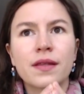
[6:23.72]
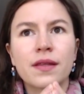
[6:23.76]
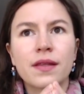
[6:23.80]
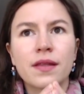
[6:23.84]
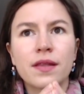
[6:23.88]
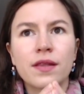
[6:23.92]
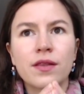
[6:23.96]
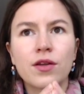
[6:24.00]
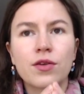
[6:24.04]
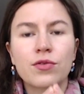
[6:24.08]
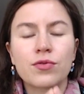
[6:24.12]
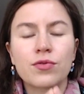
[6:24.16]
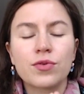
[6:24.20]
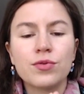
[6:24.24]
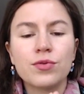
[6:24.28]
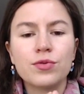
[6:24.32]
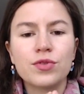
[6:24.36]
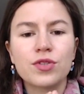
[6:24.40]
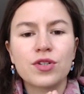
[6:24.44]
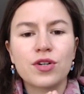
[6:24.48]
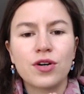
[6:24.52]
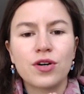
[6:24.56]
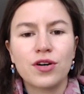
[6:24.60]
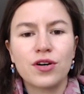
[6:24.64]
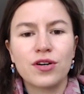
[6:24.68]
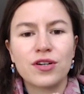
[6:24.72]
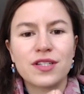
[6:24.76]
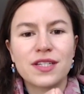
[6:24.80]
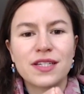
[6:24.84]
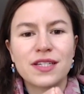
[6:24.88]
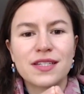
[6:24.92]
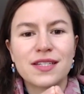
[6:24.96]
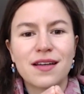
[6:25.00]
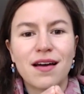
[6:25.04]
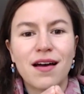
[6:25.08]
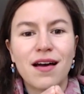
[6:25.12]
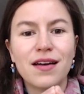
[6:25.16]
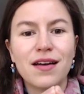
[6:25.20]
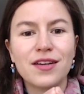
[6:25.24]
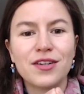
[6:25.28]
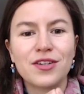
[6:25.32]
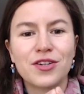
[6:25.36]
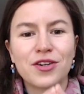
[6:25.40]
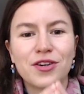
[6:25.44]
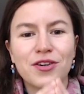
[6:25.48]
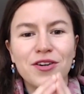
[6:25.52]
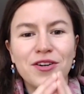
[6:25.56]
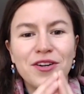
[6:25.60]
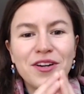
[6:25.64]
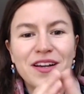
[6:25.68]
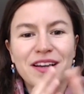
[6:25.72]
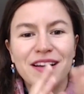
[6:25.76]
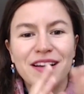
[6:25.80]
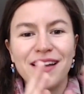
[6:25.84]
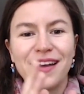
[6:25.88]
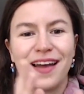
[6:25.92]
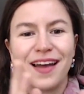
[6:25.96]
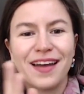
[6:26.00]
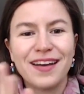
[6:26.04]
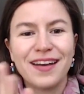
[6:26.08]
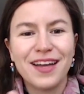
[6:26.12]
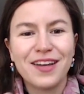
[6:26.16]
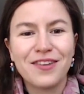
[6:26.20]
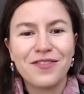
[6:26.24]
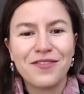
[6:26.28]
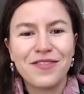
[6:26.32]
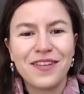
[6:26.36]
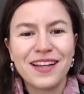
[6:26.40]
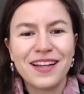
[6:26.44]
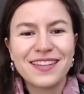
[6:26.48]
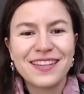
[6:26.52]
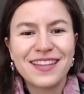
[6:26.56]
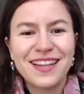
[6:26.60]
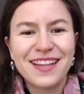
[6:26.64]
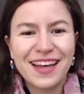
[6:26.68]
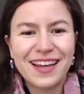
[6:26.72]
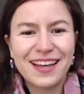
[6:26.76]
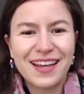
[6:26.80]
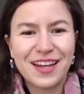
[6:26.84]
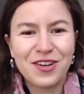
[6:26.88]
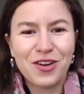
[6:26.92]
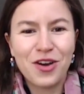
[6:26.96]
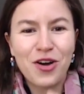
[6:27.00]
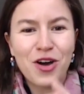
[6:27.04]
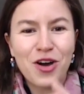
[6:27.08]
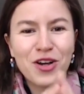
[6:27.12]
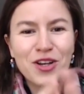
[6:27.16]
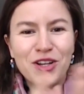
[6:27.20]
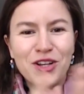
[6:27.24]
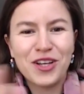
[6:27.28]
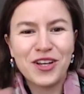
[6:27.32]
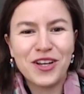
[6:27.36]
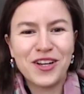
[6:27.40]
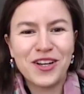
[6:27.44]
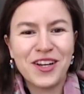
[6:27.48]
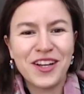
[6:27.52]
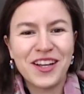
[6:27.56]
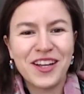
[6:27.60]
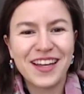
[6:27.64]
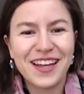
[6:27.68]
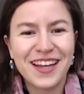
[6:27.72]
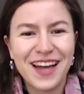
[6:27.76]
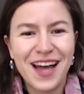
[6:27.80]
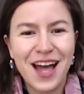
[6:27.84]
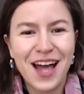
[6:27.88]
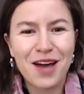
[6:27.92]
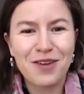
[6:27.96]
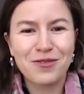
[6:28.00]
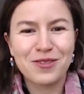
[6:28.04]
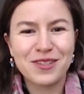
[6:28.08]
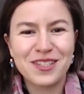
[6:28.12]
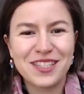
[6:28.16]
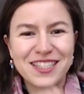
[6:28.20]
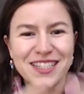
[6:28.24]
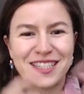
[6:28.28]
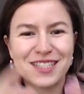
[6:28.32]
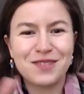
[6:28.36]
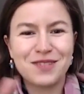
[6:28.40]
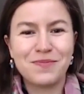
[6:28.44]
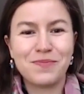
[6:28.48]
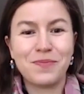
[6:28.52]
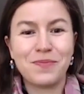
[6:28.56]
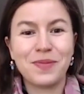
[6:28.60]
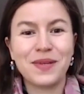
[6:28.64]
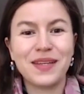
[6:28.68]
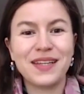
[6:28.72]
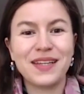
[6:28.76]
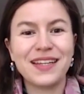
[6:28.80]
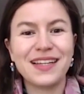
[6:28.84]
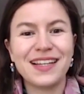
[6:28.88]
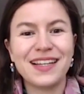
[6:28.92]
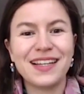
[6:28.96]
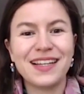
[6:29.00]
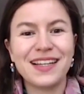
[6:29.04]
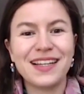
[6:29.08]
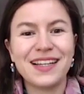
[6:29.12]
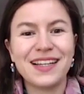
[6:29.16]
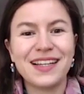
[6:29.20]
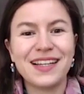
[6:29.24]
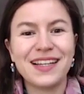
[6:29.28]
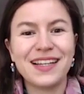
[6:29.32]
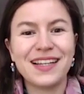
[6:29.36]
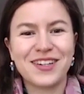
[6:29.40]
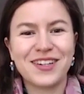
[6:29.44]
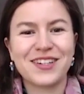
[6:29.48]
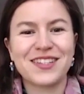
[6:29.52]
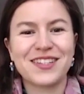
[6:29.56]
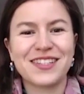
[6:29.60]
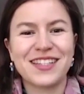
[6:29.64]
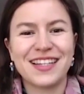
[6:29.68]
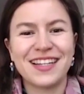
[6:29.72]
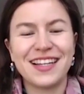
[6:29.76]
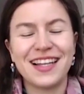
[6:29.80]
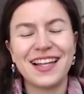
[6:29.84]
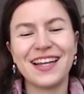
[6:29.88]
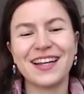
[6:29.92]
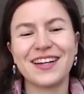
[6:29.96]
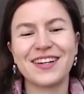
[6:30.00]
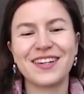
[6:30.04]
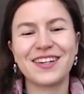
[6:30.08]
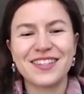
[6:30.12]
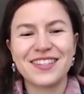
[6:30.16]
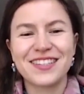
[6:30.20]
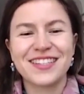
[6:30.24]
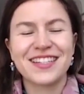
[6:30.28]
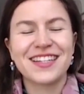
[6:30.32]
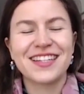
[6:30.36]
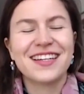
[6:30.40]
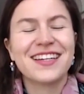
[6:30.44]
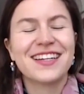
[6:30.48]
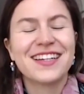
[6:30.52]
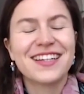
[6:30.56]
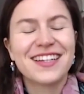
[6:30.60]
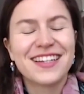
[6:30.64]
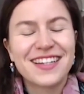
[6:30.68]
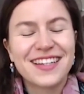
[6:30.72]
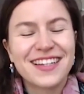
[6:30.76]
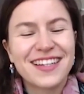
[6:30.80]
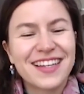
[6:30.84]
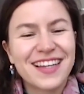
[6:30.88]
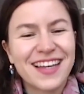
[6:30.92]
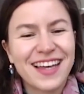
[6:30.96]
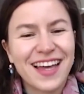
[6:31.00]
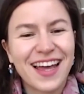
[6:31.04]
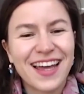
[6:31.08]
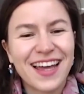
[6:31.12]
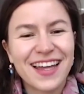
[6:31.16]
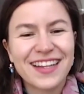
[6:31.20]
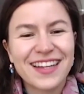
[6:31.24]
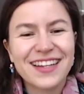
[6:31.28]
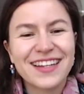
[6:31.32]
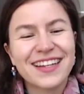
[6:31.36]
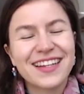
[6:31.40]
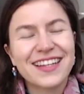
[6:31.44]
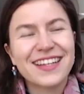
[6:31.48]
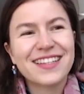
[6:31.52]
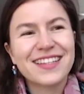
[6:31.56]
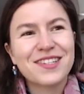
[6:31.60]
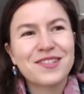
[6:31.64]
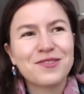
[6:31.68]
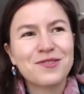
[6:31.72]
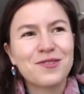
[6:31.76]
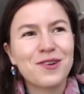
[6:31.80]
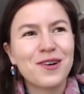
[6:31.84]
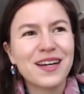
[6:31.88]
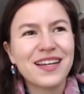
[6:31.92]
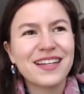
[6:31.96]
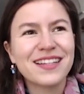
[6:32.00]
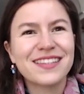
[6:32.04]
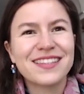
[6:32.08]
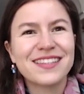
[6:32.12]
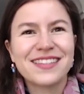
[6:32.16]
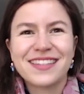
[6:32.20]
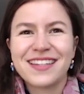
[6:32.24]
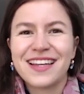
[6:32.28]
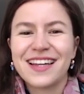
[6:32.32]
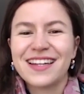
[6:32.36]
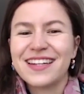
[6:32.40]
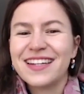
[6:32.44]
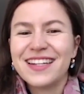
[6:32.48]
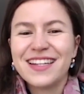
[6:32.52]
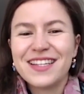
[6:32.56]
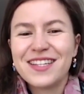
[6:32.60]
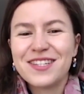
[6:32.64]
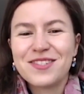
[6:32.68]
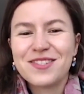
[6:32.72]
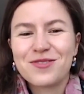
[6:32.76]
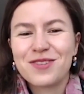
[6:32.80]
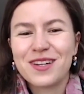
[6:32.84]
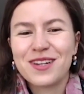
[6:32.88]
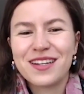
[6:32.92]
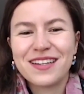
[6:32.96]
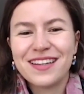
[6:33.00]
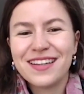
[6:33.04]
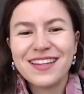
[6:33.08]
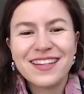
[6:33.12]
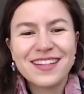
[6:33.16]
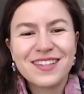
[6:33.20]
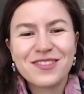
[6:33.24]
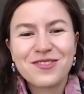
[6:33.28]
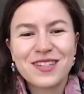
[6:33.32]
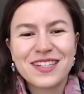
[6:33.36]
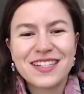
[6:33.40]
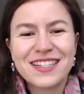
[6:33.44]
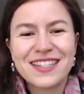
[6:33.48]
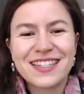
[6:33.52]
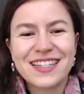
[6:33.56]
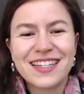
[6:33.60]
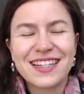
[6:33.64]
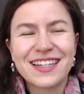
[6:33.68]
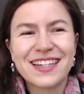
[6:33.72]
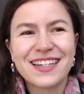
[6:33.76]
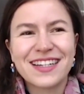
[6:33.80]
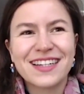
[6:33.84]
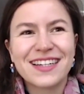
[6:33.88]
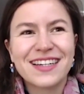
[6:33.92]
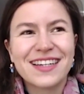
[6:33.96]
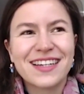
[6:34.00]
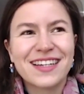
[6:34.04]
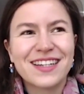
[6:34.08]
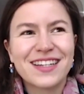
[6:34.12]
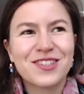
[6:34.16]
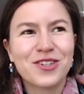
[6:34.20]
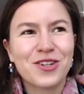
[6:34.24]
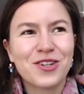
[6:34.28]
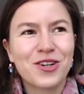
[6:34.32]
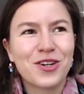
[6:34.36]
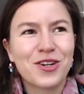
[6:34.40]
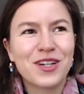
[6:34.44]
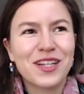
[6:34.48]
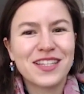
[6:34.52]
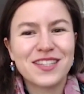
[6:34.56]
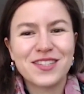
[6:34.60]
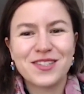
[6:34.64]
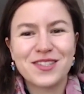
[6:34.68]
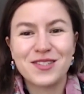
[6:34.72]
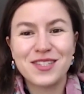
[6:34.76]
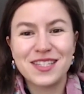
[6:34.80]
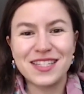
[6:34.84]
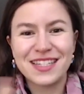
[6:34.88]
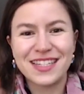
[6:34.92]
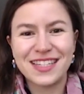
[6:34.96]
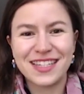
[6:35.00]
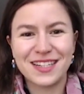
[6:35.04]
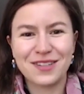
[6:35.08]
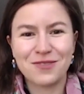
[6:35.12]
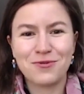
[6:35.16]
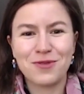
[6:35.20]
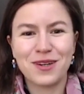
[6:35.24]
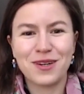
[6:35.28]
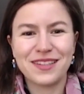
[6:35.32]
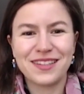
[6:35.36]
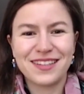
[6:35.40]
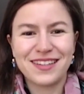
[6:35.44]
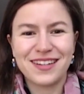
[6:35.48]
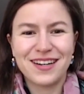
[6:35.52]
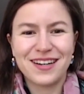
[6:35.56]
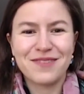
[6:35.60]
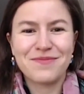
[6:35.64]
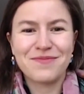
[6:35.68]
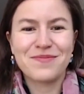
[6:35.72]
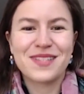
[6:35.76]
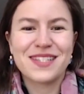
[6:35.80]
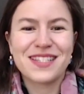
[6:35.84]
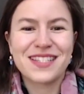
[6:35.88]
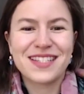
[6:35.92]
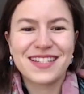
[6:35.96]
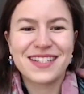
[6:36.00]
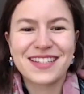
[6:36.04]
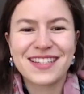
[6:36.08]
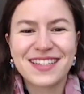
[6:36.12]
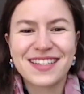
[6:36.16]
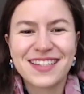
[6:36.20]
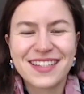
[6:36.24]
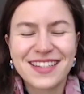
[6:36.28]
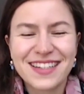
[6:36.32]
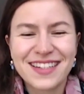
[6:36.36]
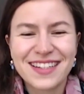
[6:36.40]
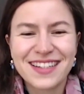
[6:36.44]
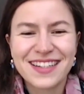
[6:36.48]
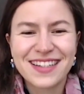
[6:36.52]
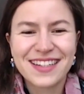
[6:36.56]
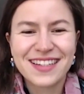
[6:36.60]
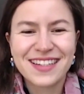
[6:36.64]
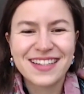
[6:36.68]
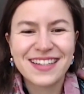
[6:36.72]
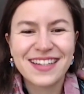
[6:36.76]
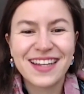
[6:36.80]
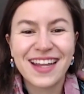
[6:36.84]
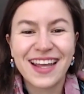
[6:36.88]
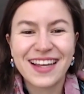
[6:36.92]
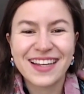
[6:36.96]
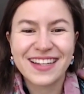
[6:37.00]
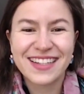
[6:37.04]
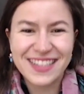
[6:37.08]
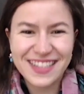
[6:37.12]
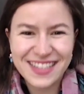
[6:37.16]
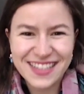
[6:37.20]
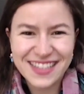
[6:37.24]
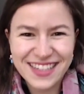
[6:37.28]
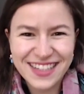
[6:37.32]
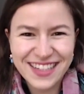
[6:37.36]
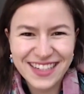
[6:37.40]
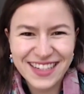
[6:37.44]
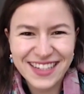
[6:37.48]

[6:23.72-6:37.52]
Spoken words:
root cause is under, and I felt like an onion. I was just peeling layers and layers, and it's quite an interesting journey to see what comes next.